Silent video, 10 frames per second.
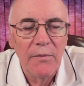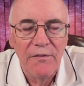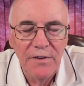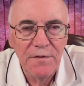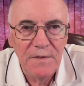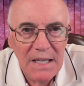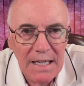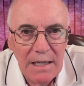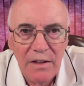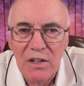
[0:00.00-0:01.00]

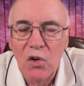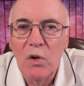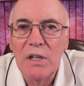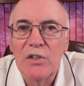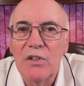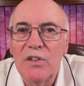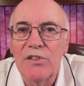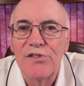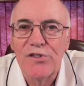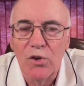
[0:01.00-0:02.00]
15, they're going to
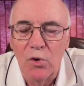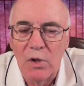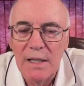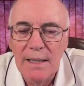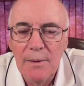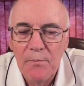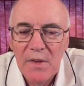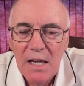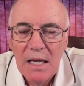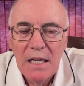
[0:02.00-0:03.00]
destroy
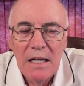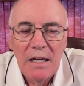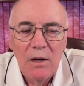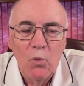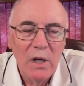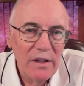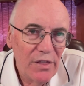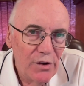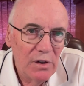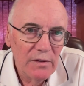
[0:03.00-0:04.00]

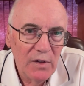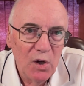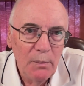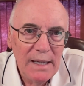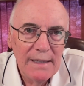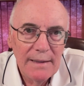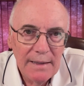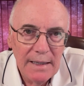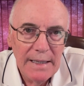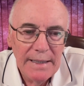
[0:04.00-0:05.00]
one-third of all
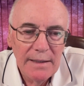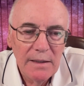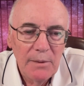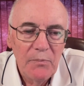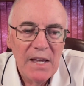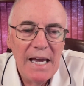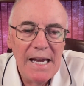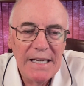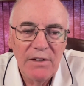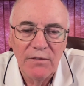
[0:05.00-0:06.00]
mankind.
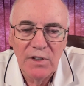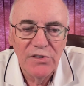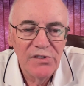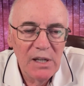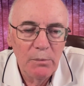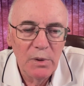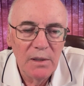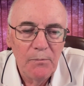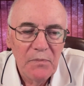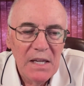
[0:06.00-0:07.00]
And in verse
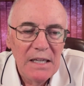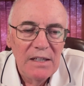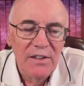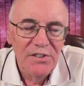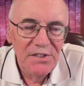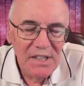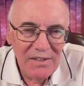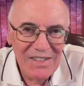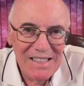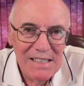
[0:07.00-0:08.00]
number
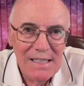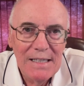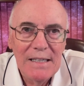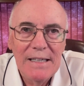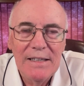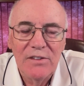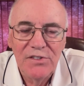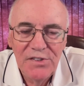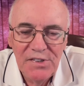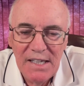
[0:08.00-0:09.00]
17, it
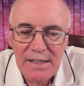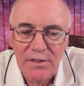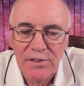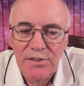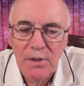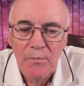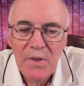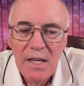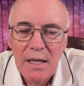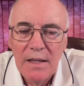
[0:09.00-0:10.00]
says
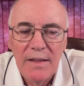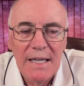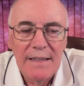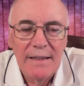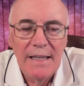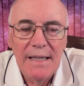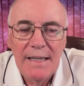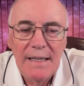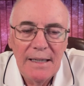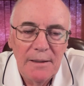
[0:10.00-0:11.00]
that
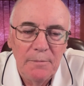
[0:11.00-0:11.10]
they